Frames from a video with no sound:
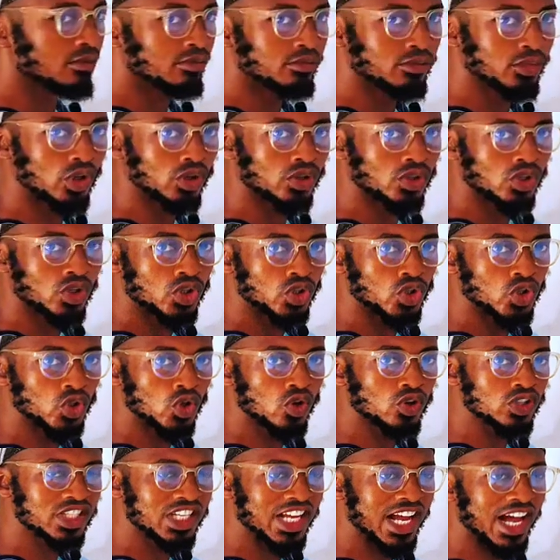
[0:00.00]
But
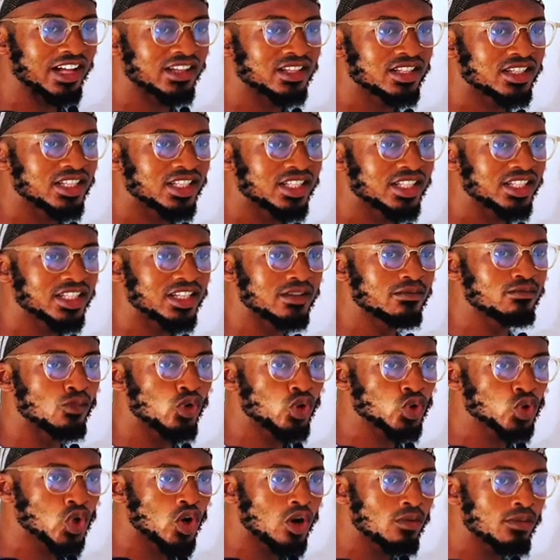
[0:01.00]
note that the
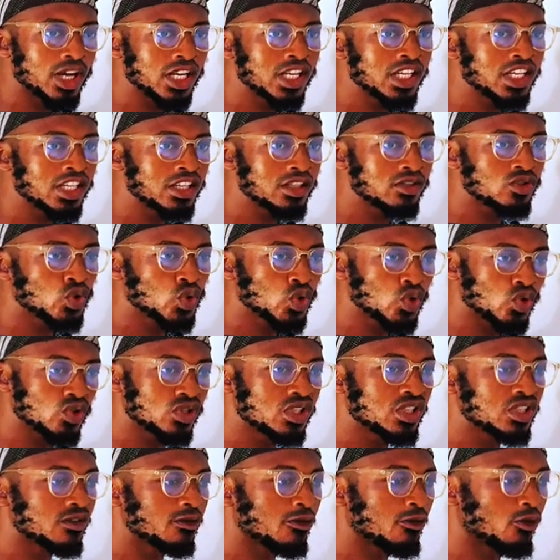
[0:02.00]
most commonly
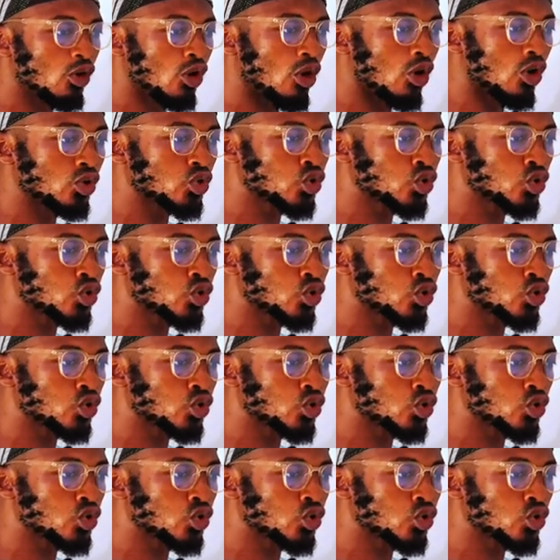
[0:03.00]
used for